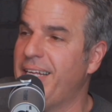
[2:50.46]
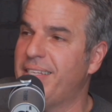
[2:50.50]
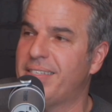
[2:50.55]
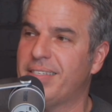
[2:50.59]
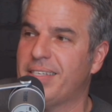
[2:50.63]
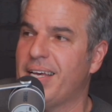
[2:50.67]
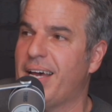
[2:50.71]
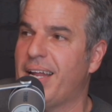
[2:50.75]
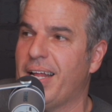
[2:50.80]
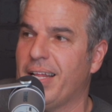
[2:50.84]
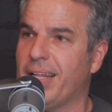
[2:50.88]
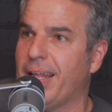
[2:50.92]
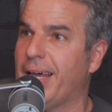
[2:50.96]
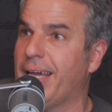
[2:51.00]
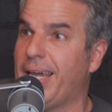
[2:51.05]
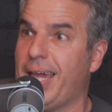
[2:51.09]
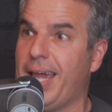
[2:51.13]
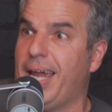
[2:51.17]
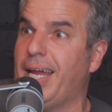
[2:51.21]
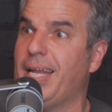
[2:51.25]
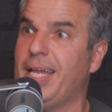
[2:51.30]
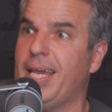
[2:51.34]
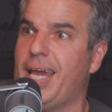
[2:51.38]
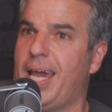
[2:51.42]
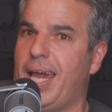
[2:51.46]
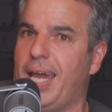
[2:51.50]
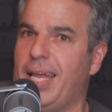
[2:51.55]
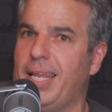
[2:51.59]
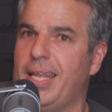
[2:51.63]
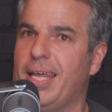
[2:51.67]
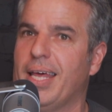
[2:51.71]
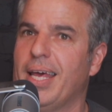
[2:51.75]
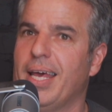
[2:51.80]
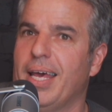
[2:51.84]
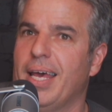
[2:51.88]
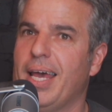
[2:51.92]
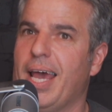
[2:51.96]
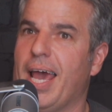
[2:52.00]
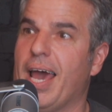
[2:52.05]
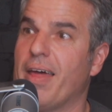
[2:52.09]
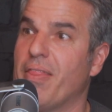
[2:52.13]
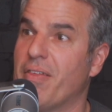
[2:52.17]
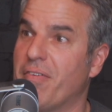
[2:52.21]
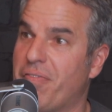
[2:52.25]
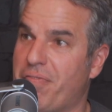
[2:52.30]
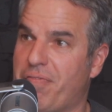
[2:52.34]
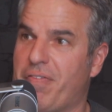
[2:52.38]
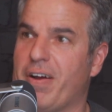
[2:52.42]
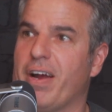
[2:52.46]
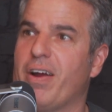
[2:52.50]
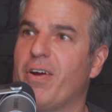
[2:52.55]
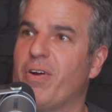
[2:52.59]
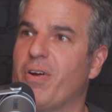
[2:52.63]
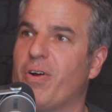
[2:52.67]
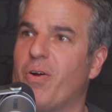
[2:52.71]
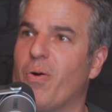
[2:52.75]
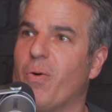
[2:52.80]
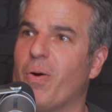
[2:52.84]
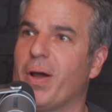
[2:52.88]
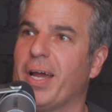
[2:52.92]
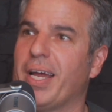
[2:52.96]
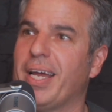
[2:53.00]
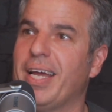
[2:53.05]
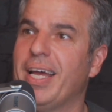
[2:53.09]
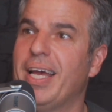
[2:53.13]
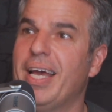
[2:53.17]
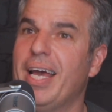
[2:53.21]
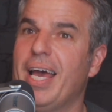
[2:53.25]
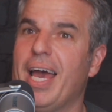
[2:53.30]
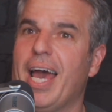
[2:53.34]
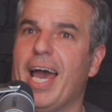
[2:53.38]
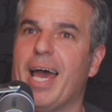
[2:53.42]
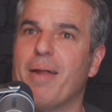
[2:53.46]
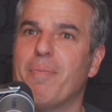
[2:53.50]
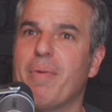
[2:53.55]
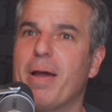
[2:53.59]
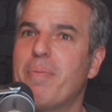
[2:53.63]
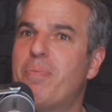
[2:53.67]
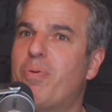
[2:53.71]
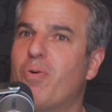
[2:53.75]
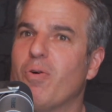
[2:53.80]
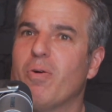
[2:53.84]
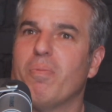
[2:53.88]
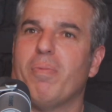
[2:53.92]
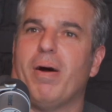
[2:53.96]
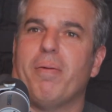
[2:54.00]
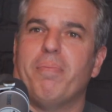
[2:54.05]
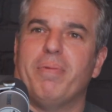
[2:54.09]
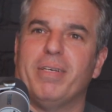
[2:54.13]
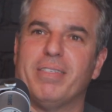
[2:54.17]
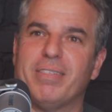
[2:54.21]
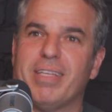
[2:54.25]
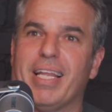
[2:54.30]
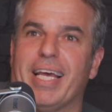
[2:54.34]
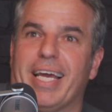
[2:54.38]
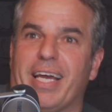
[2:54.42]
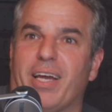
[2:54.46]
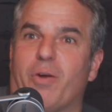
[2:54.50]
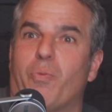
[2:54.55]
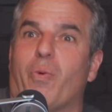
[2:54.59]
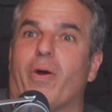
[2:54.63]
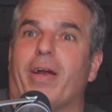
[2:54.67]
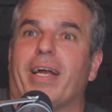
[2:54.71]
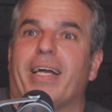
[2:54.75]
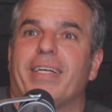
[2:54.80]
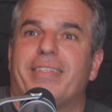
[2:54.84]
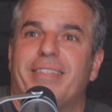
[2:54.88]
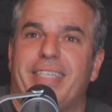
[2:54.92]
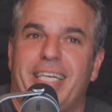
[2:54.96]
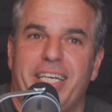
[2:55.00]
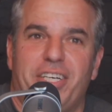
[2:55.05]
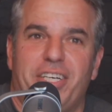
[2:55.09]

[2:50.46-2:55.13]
set at like 88, and the fire going. And my poor mom is like wearing a t